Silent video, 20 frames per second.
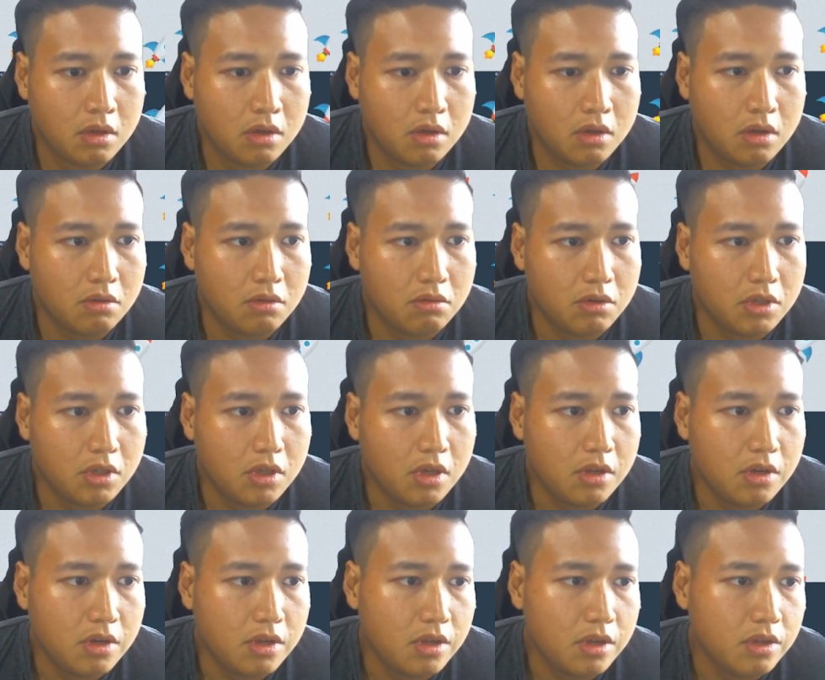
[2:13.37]

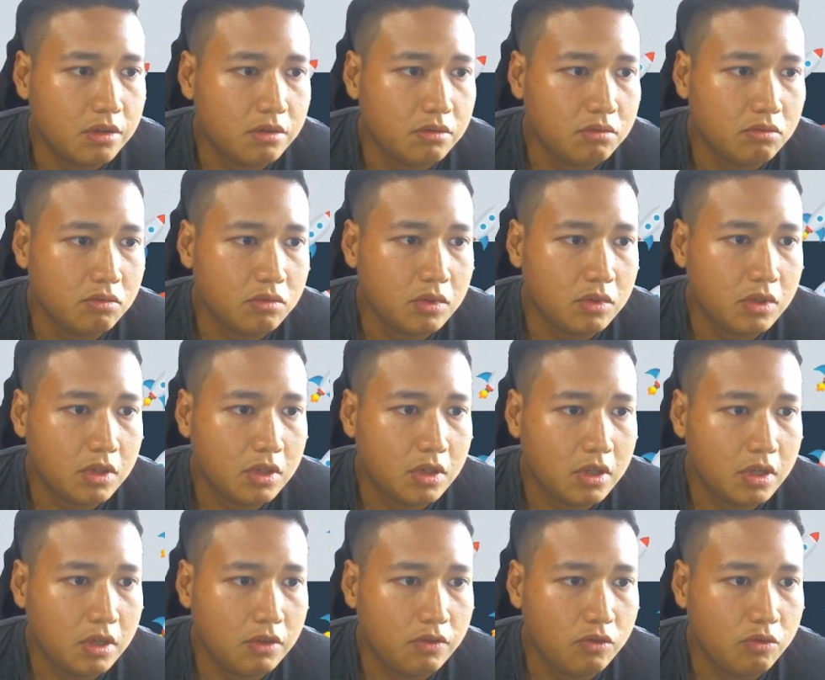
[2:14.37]
and then
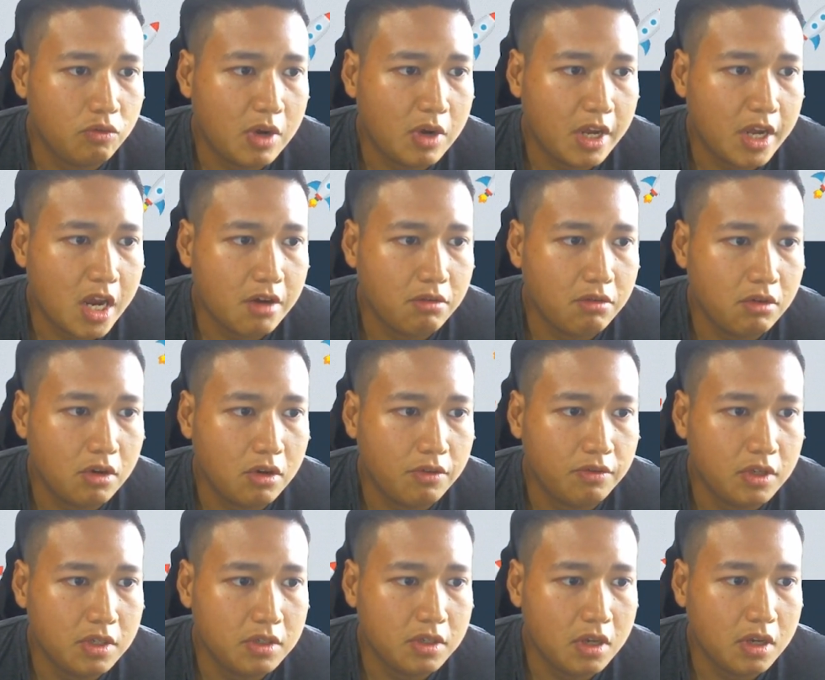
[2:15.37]
if you buy 100 of
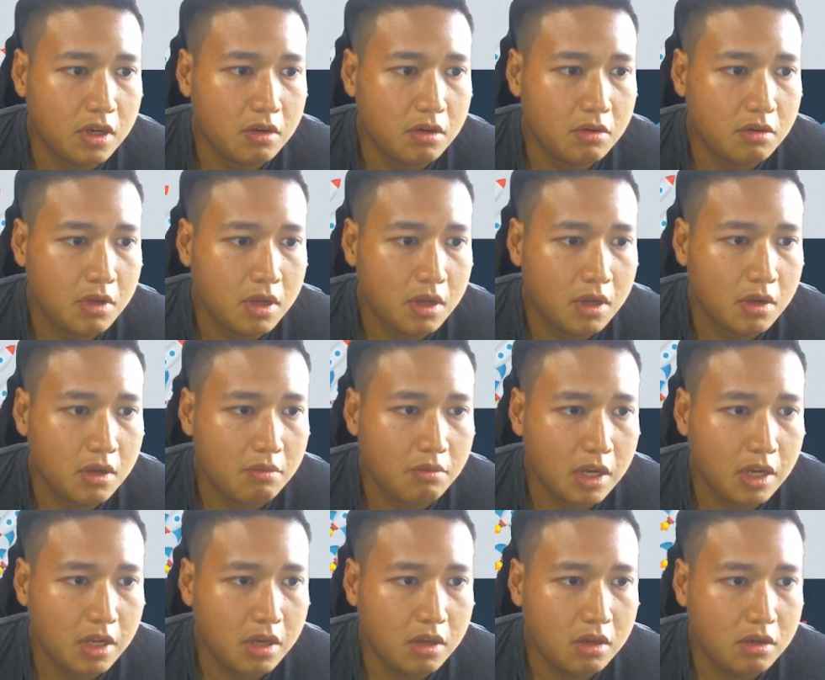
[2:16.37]
this at
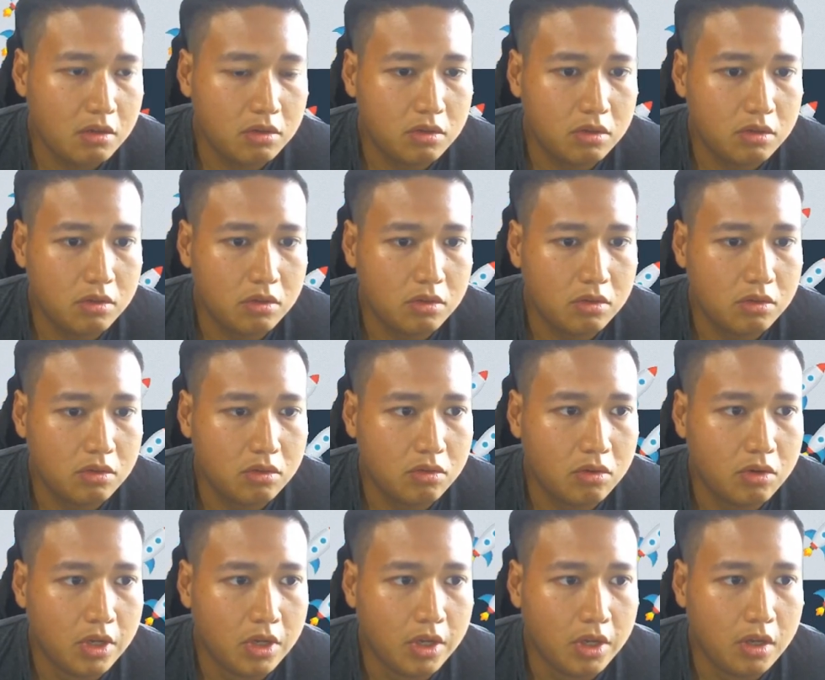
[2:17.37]
market, so
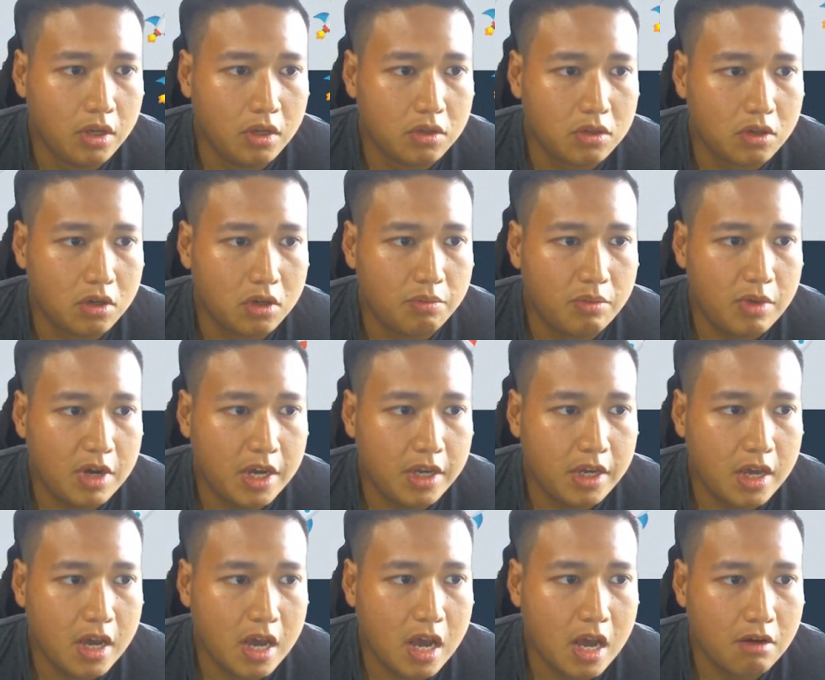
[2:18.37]
it's gonna buy
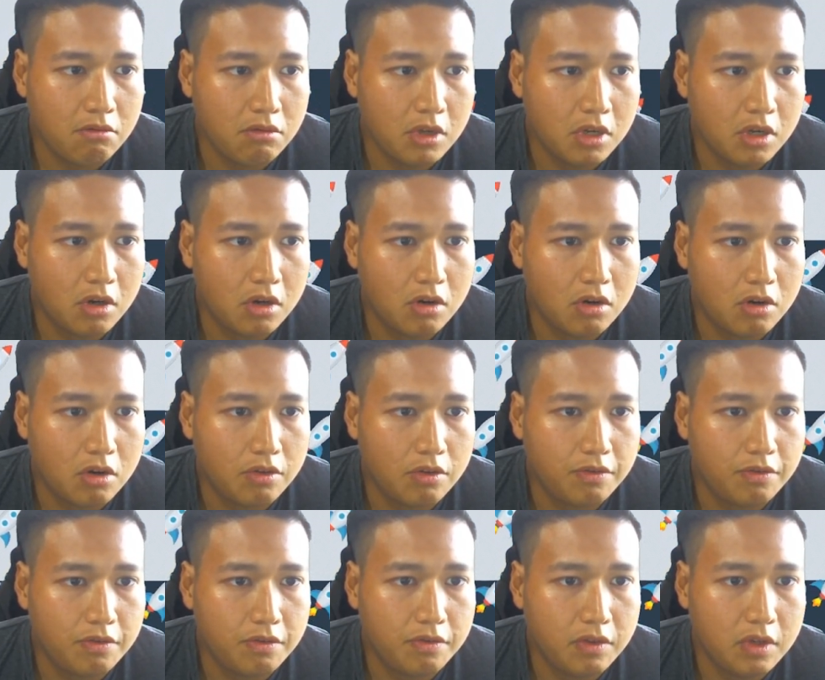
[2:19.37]
100
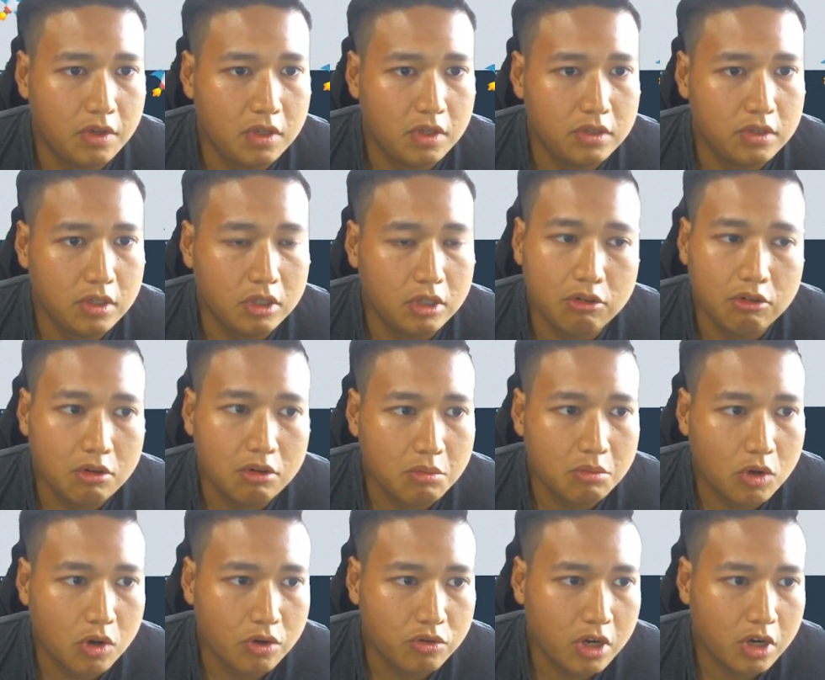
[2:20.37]
of this Ethereum
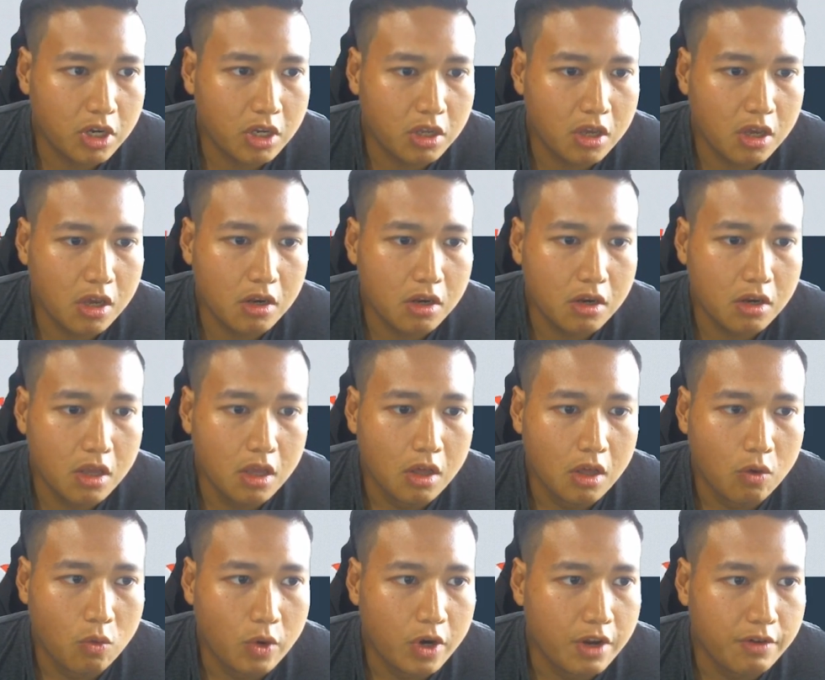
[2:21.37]
contract at
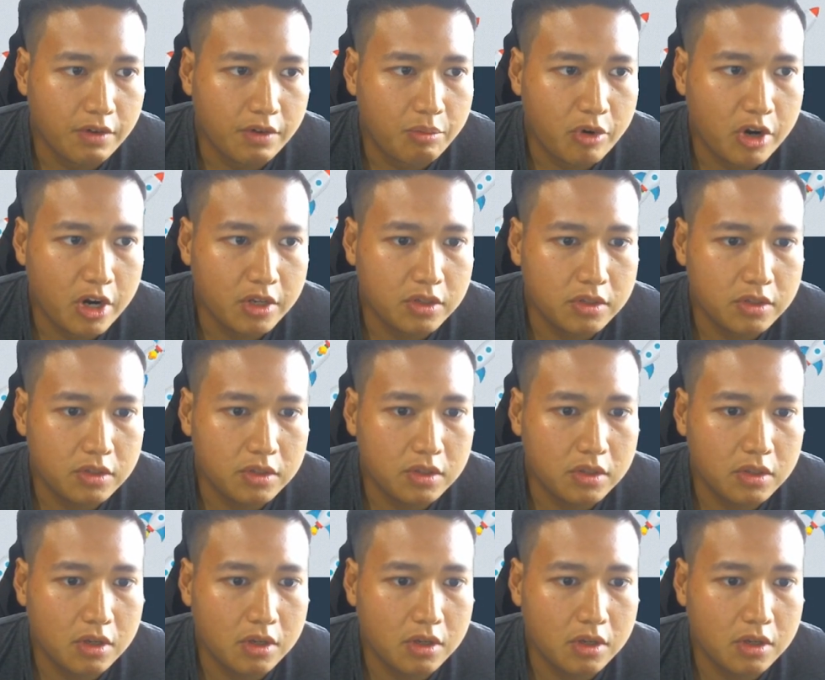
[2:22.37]
whatever price